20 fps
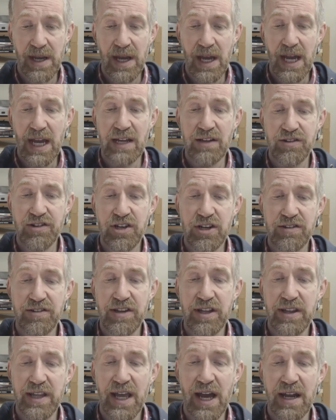It's just
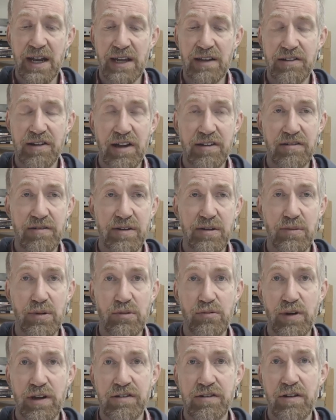that the unacceptable
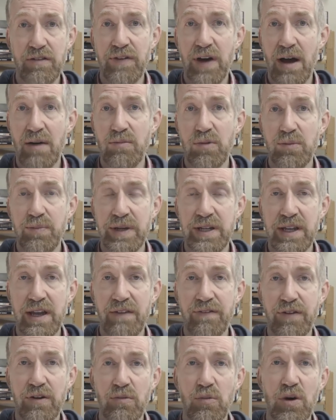risk of harm will be
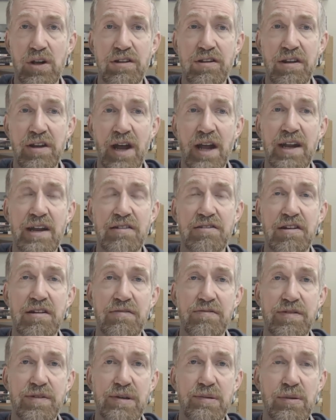different. What's an
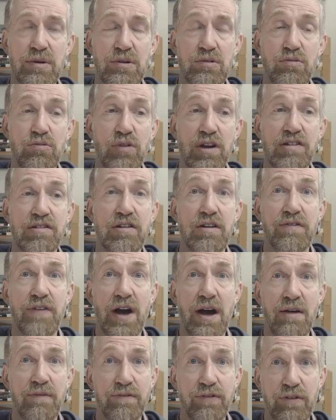unacceptable risk of
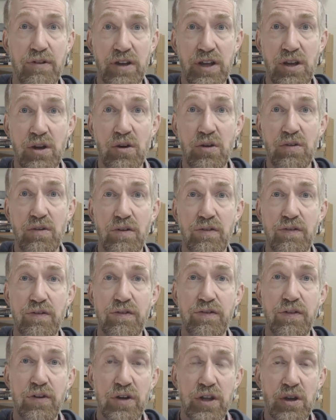harm for you,
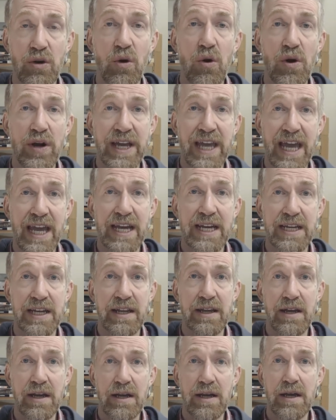for your
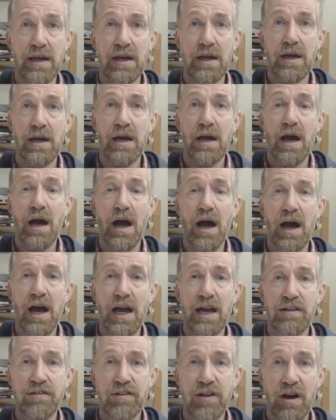kid,
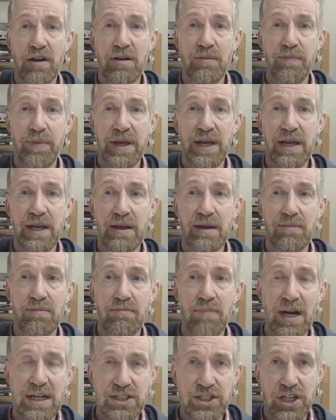is going to be
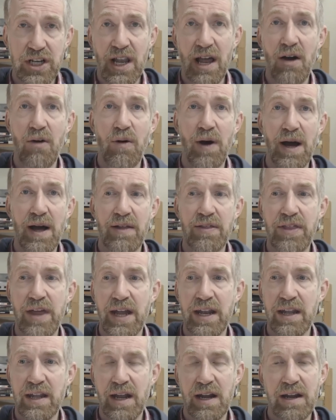much lower
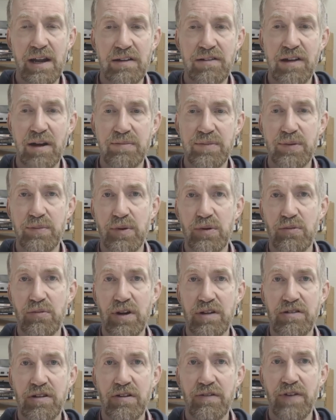than the unacceptable
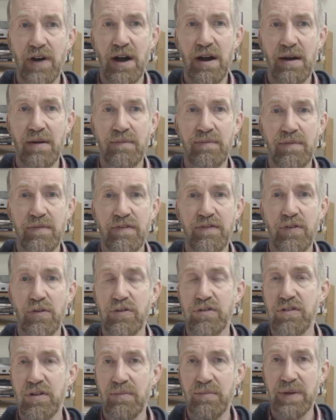risk of harm for
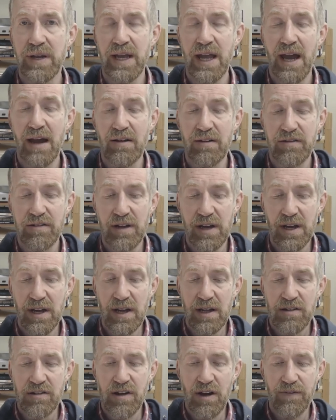somebody else.
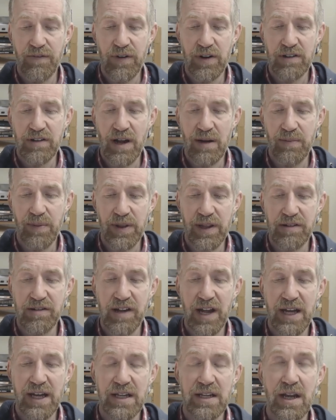So, for example, the
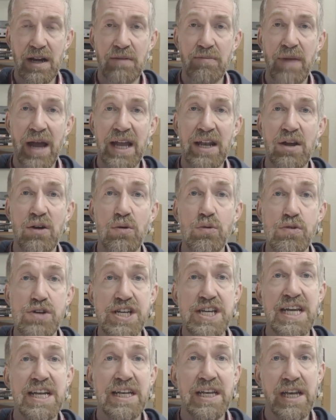second young man who
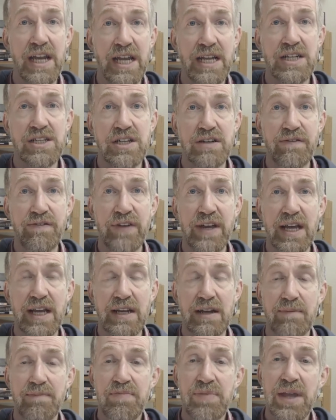didn't
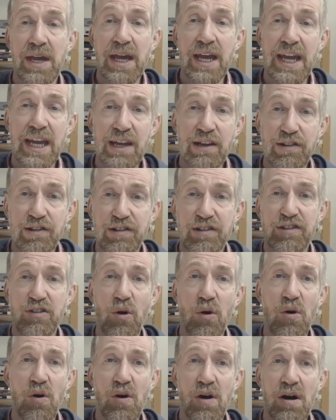intervene, he
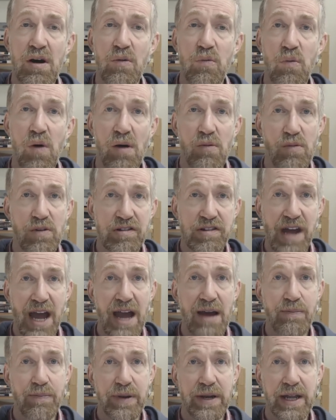saw what was
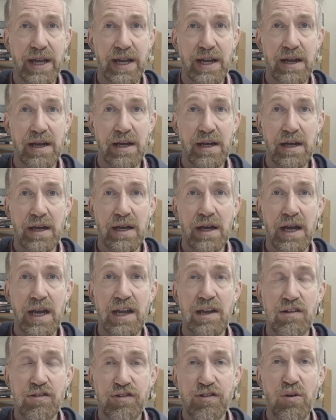happening.
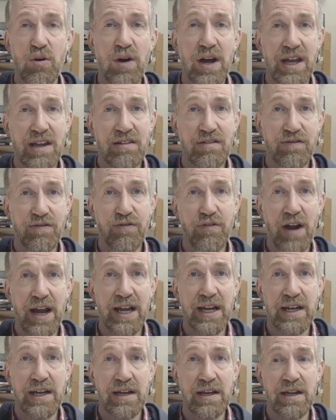He saw his
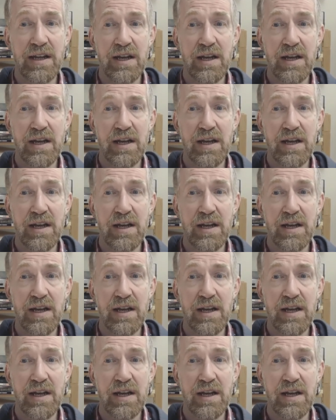friend